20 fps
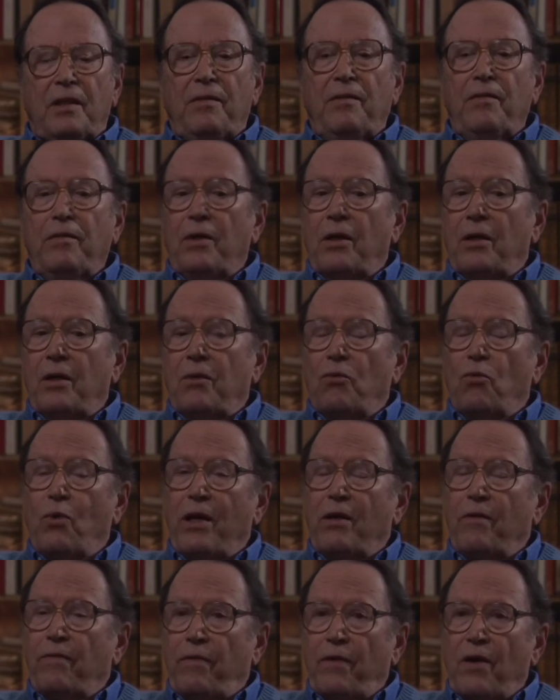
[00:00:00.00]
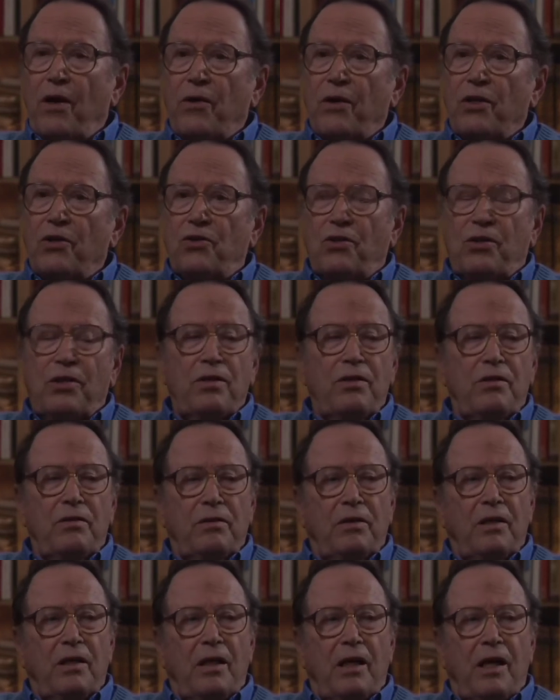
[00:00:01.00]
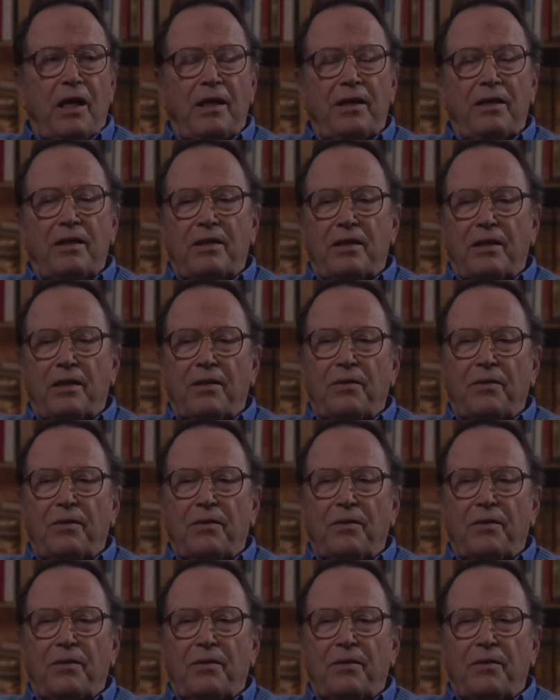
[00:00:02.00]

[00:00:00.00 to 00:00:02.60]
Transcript: uh, well forested and